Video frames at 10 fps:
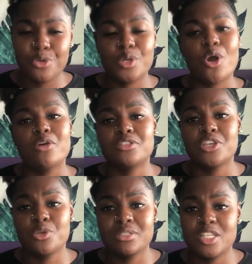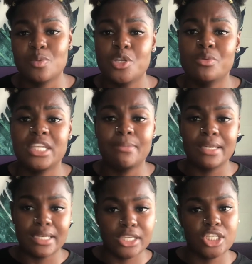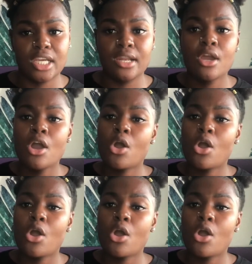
You can also use this when you deep condition